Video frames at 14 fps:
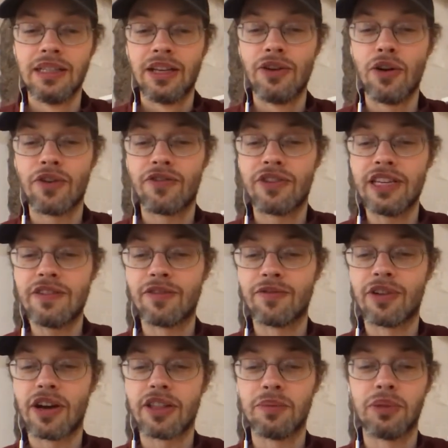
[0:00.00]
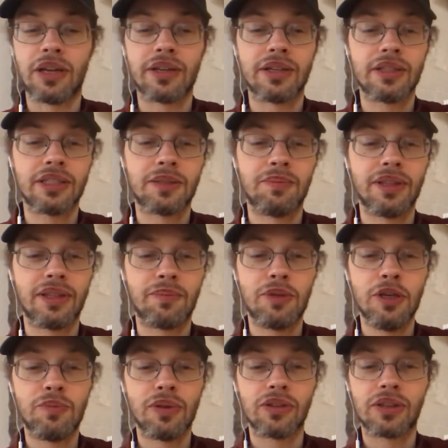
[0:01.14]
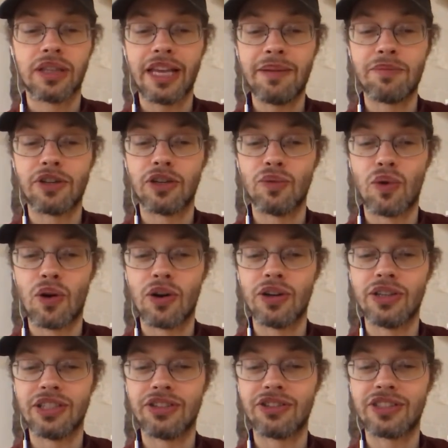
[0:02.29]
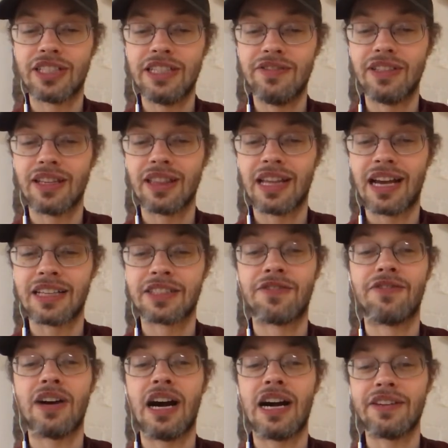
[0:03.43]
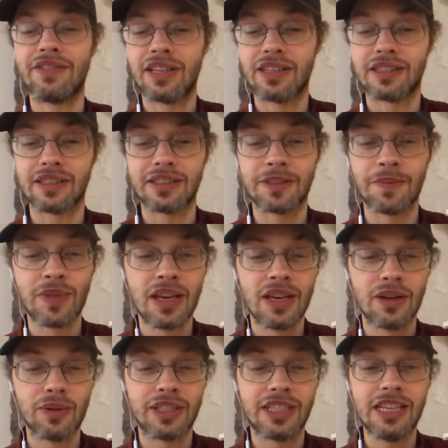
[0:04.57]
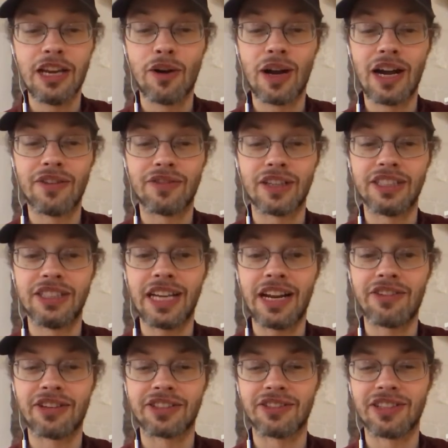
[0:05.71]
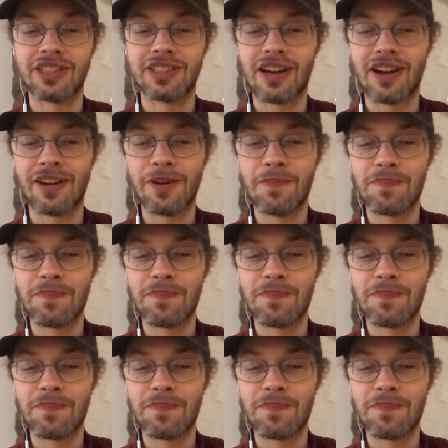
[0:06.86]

Not free from further blunders, but the pupil claimed a reward and received at last 5 kisses, which he, however, generously returned.